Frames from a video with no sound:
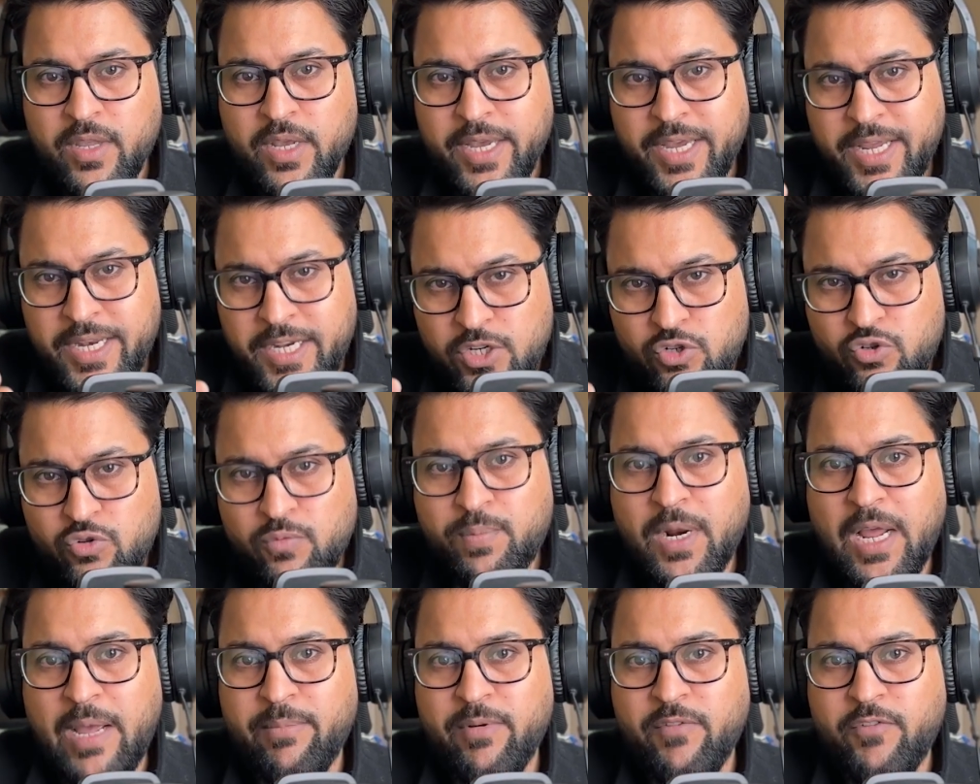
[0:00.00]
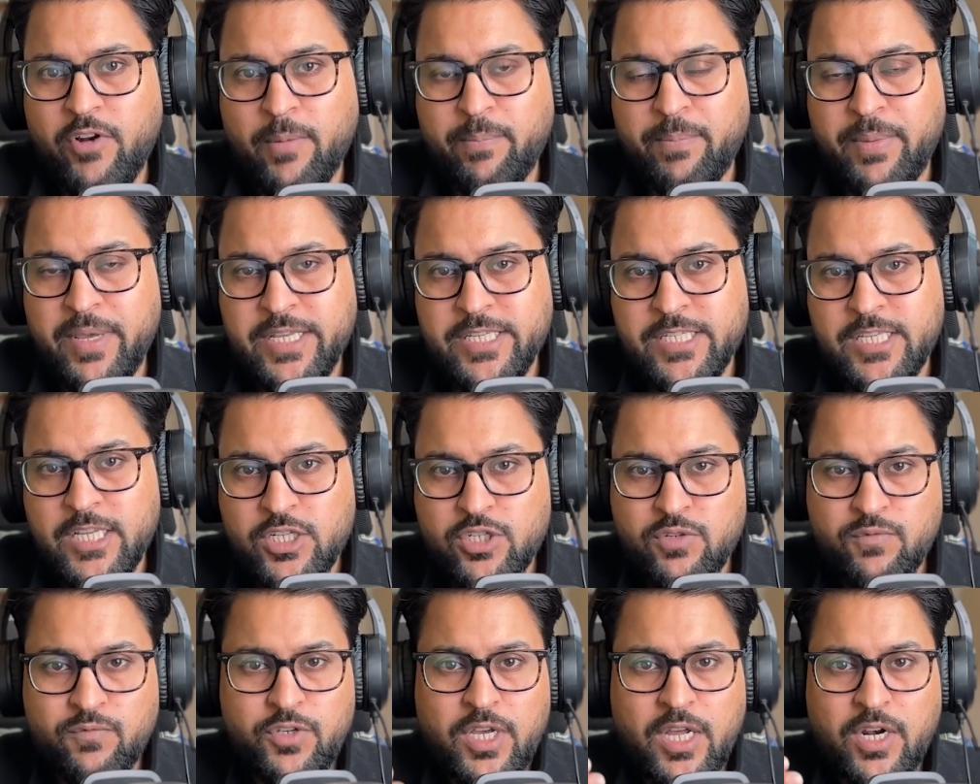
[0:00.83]
into Primavera
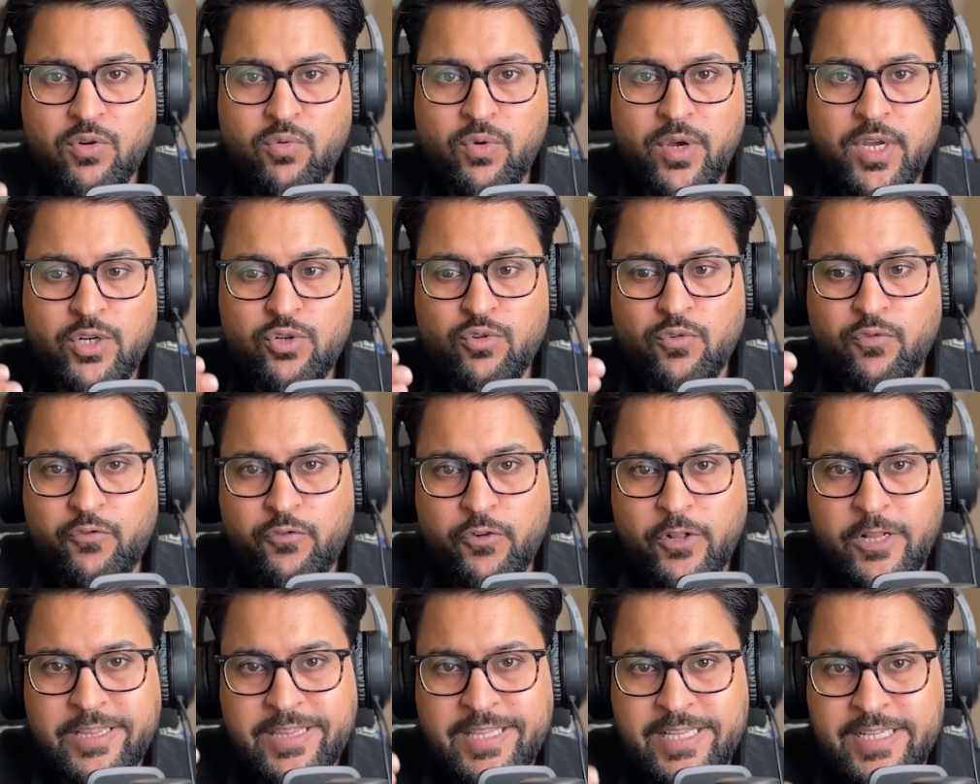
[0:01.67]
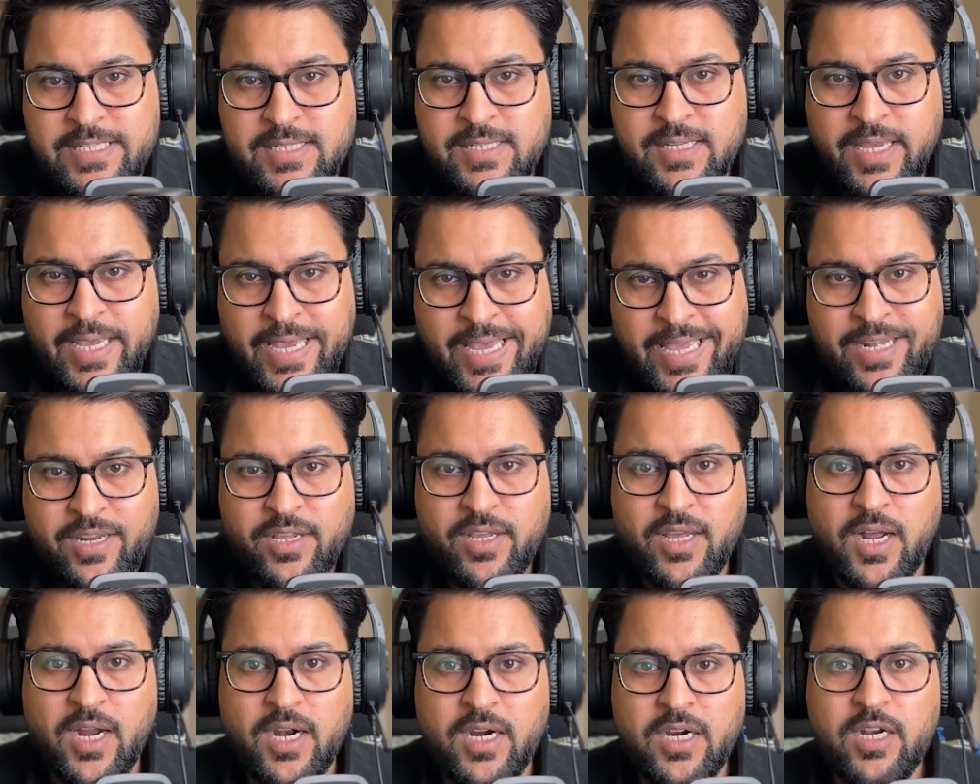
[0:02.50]
P6, we are going to fill this
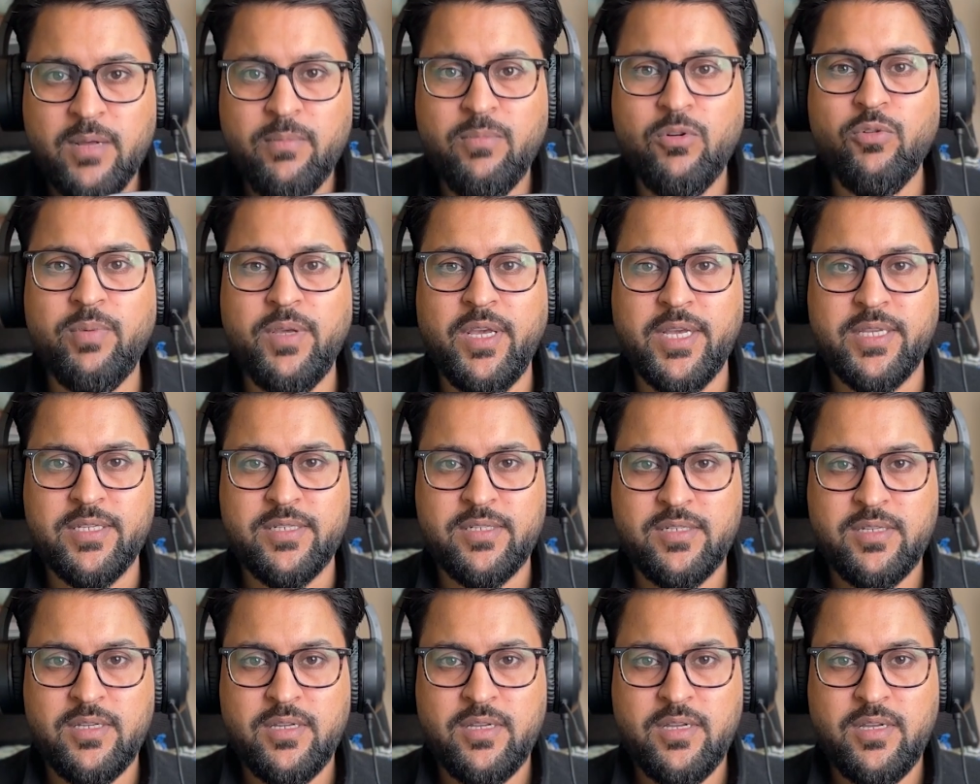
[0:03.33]
area WBS.